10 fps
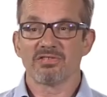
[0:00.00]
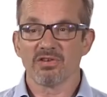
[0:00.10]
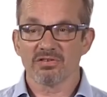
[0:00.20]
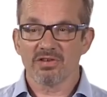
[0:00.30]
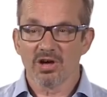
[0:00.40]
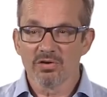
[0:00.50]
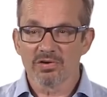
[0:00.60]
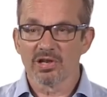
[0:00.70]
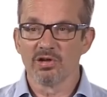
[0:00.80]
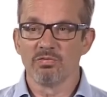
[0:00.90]
Let's not
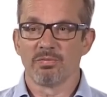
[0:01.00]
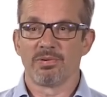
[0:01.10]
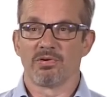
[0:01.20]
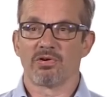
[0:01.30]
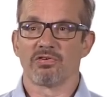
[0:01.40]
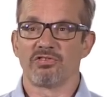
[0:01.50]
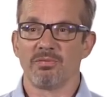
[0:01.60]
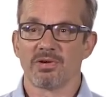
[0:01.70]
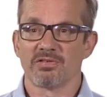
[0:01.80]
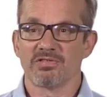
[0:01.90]
overload them with
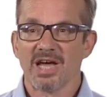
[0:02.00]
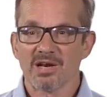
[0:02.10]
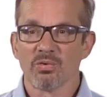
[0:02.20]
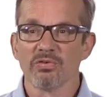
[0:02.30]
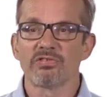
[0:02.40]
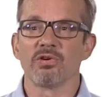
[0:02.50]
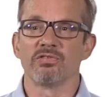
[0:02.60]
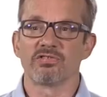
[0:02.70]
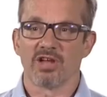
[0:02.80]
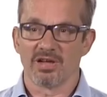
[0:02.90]
bureaucracy, because that also
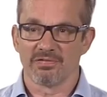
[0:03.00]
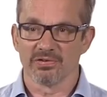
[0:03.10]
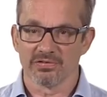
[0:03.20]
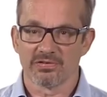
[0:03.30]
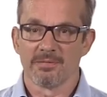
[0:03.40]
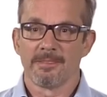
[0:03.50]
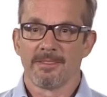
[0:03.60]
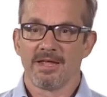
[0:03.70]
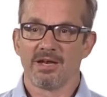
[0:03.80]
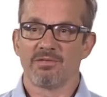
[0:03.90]
stifles
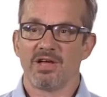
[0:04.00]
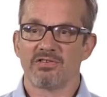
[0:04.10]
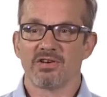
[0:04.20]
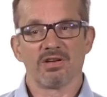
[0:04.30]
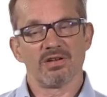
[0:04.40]
innovation.